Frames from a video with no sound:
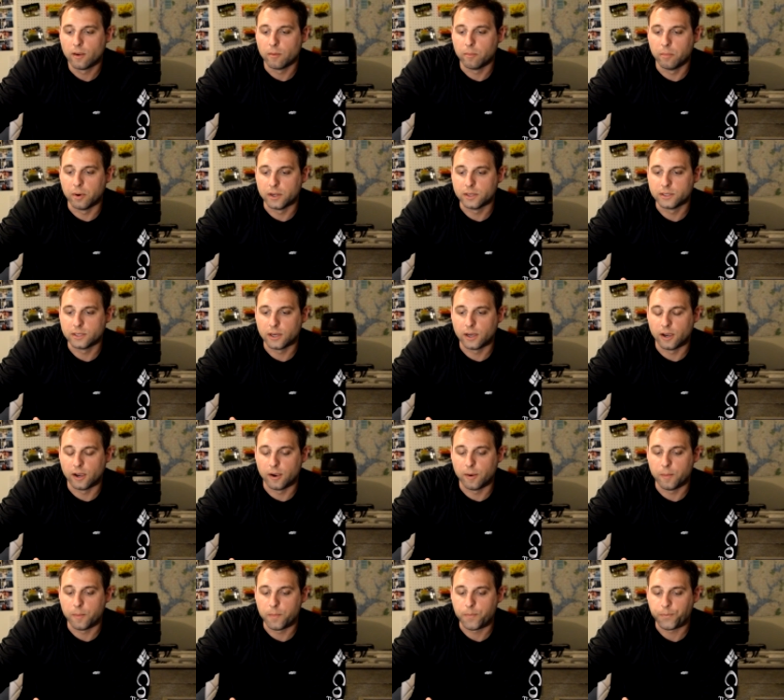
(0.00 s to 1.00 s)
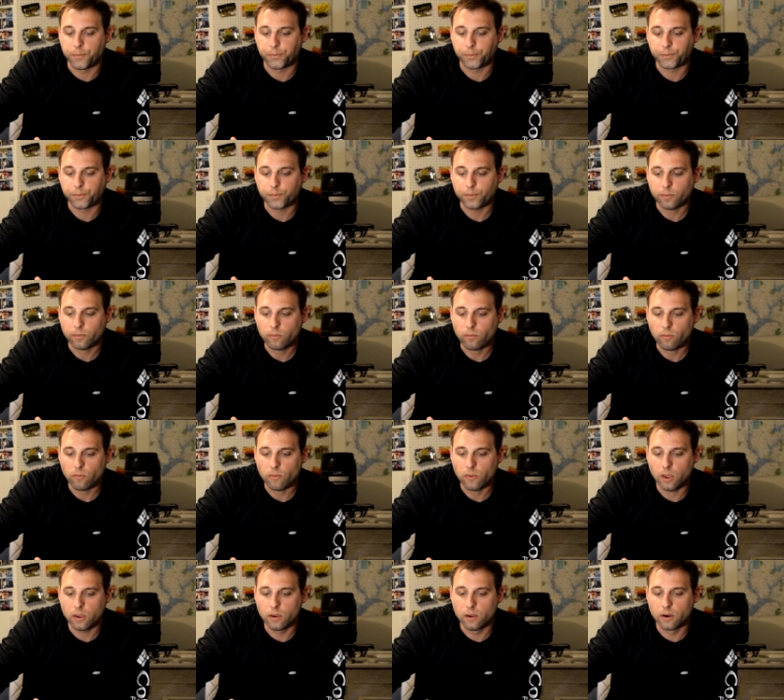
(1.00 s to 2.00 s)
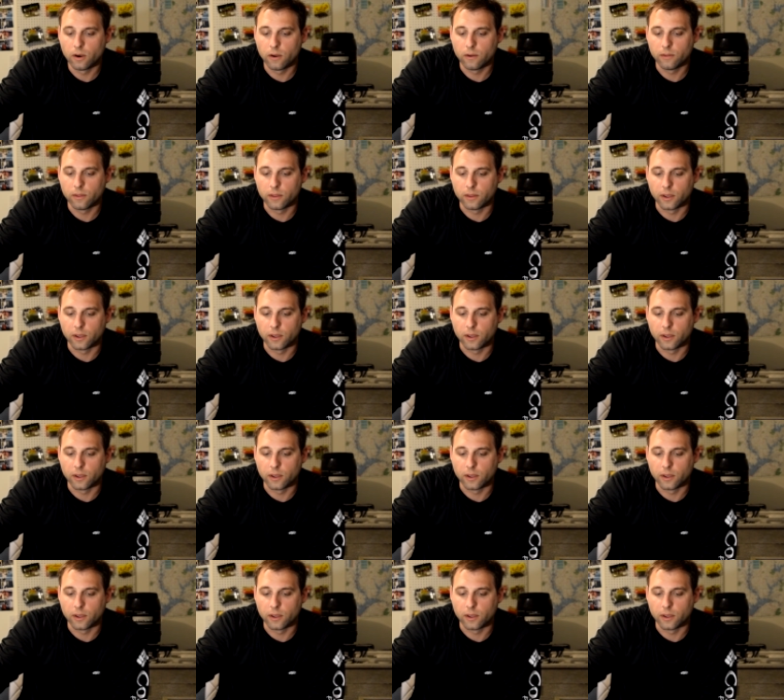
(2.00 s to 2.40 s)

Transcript: But, you know,